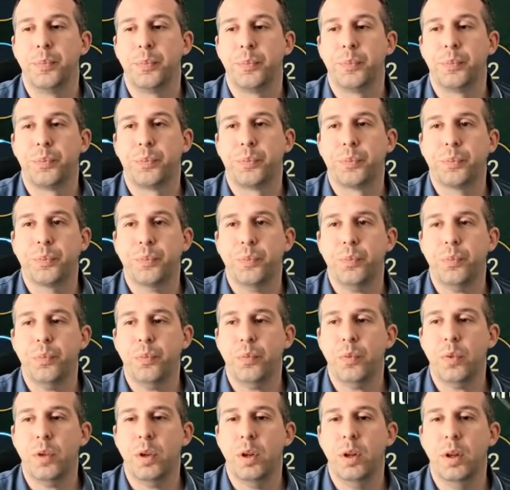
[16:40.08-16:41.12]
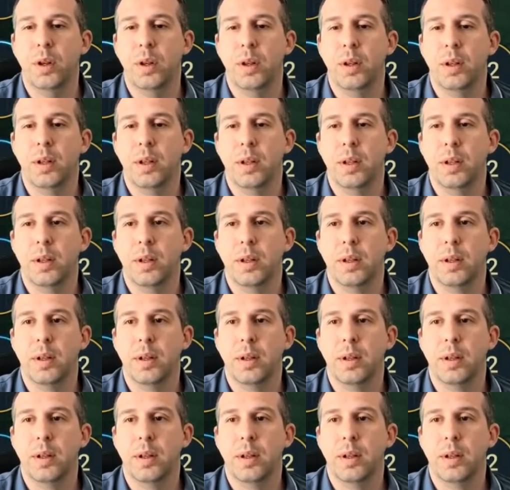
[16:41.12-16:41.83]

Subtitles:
No one is speaking in this clip.